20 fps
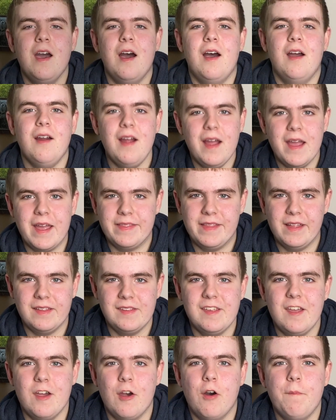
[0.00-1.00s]
Alright, and
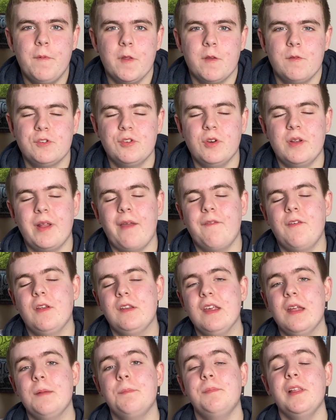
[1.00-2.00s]
that's it. Hopefully you enjoyed it. If you
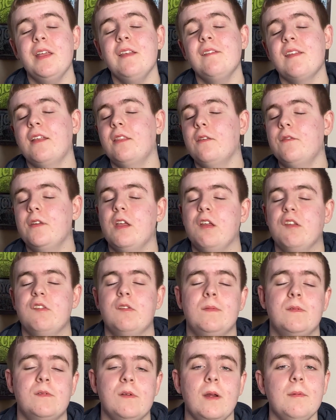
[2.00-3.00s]
did, please like the video,
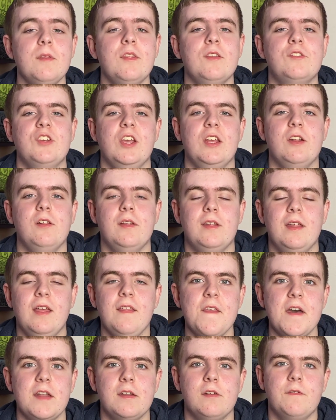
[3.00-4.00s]
subscribe to the channel, and
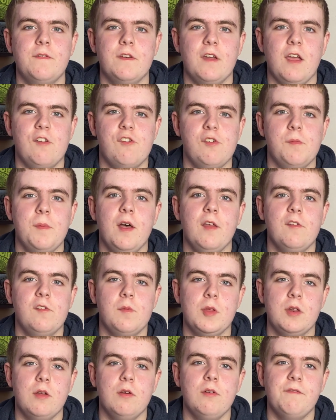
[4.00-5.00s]
hit that notification bell
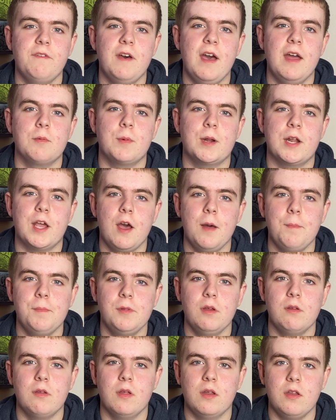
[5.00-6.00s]
so you be notified when I
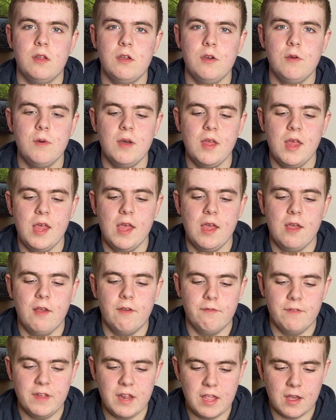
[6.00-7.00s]
upload a new
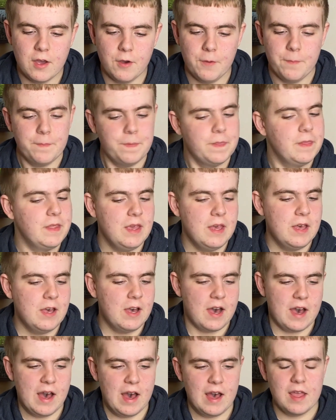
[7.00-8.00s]
video.
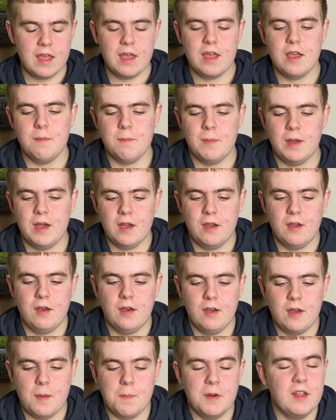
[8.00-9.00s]
I am
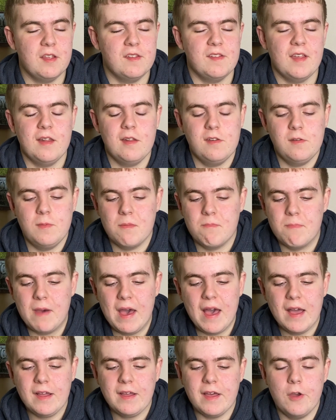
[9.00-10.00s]
uh, pretty excited to be
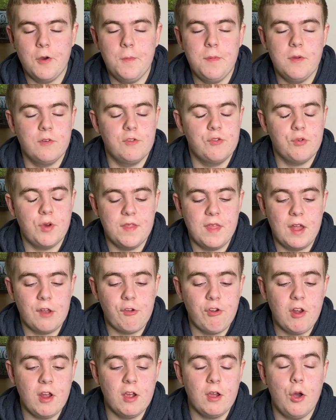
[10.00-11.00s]
back. I hope you enjoyed that
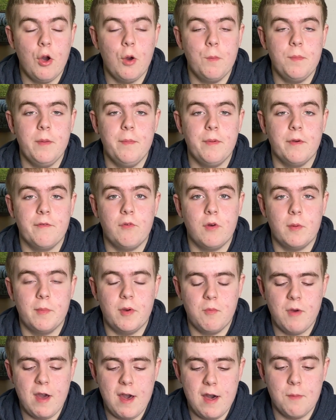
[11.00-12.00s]
trick. Hope you perform
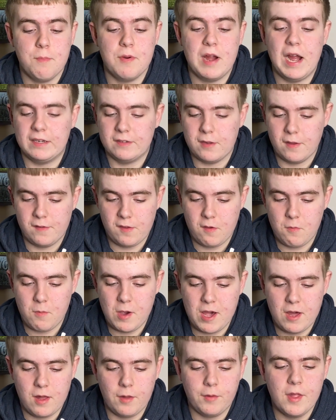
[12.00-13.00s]
it well, practice it
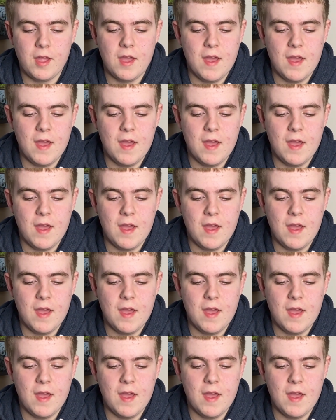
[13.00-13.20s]
well.